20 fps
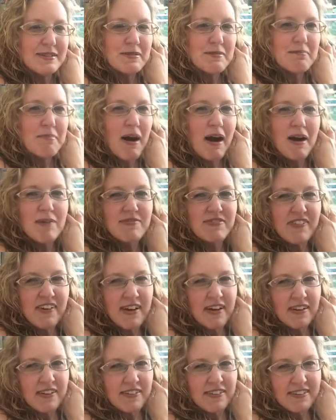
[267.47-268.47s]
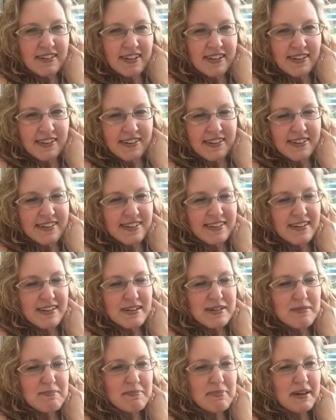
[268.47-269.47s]
Bomb fail here,
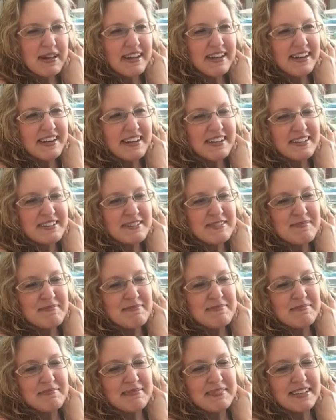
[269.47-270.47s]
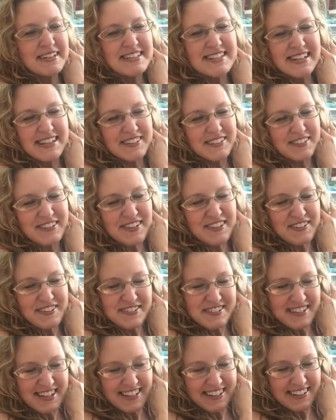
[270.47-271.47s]
but because I don't know
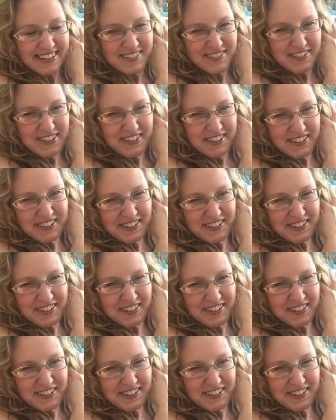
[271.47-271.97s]
exactly where